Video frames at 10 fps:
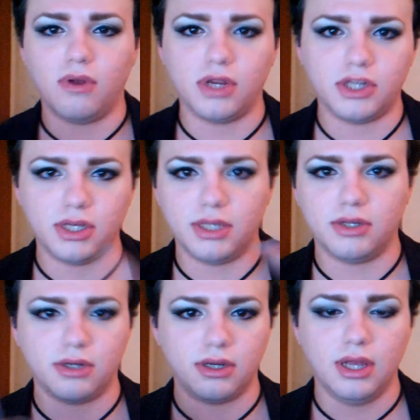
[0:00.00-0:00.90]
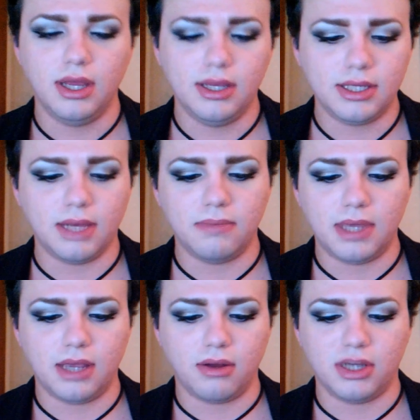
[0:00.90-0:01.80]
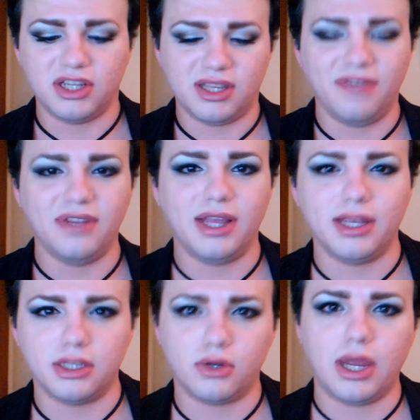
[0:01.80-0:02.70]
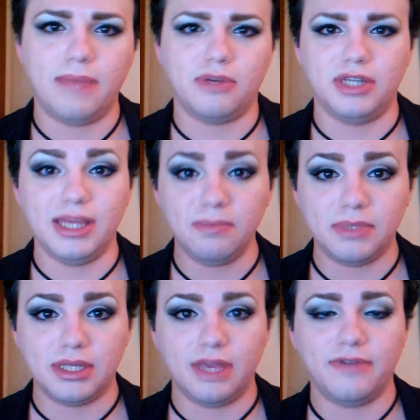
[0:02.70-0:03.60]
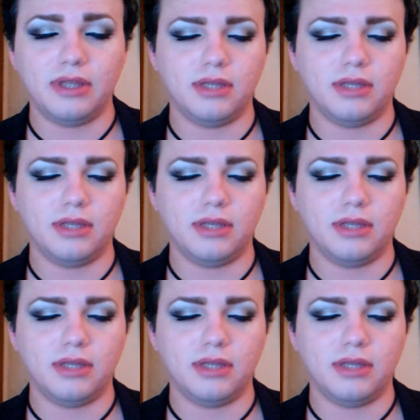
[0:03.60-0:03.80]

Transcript: or flourishes or something, or just even like a stripe or tips even.